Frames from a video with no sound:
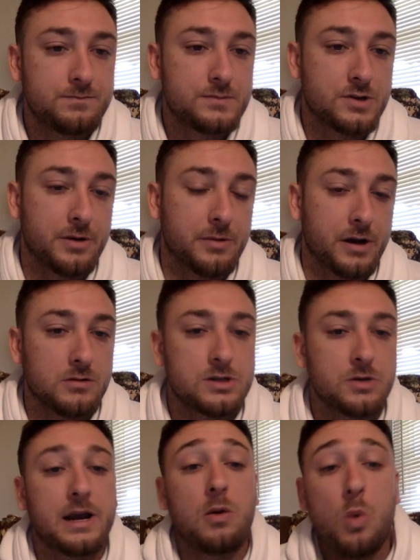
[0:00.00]
So here we go. So
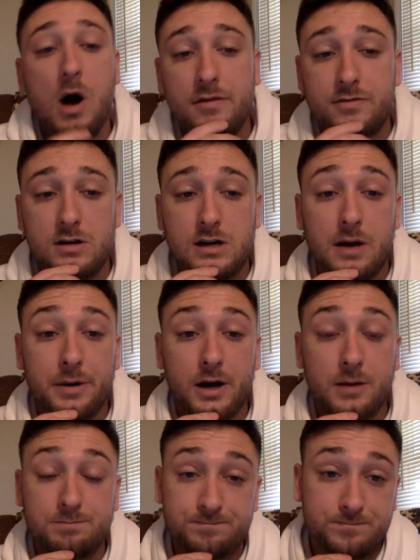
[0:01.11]
we got Watford coming
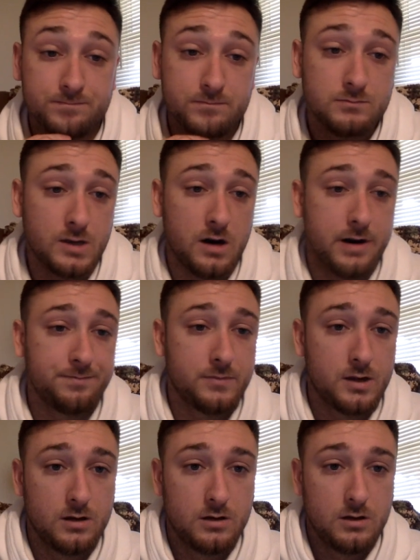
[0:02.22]
up. All right.
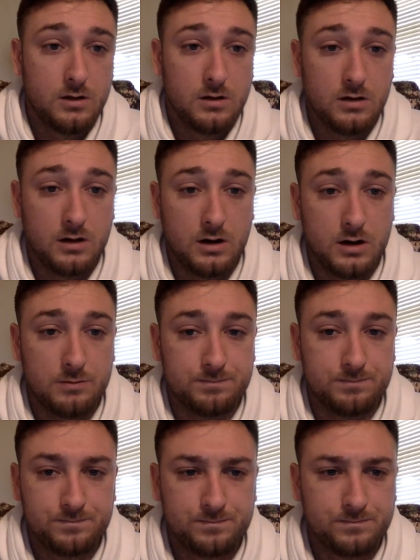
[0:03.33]

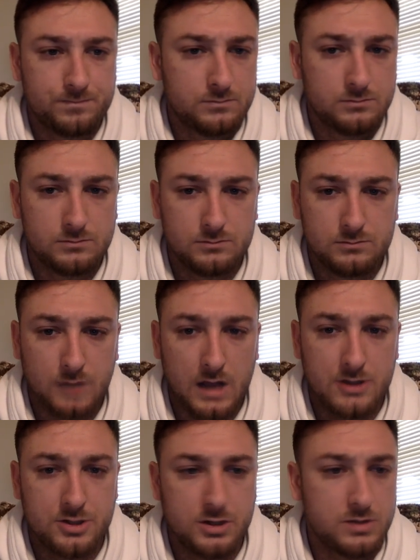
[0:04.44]
I
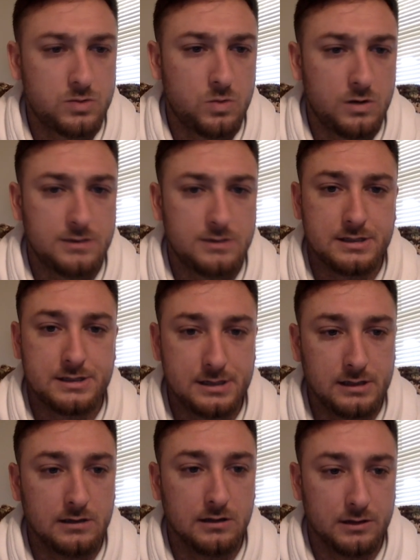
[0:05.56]
just want to
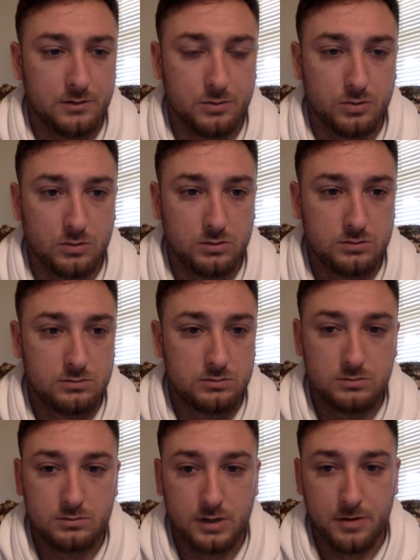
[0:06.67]
see Liverpool.
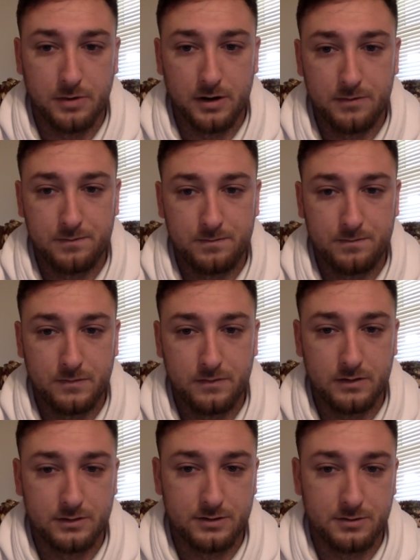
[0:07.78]
Here we go.
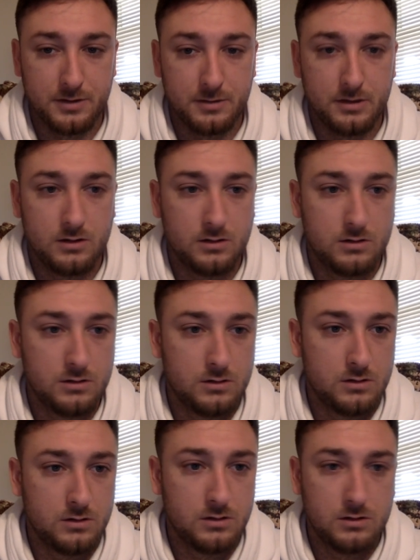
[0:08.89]
Filter maybe.
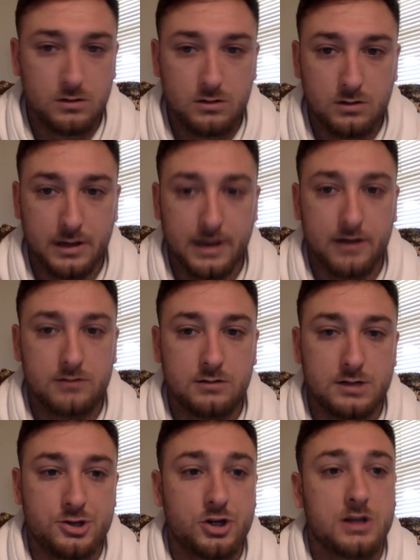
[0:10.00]
Yeah,
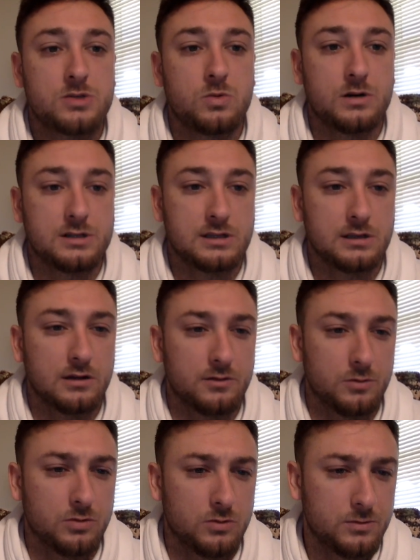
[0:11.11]
I just want to see
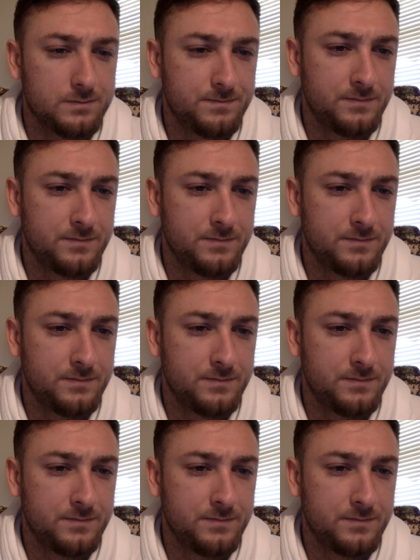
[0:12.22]
Liverpool.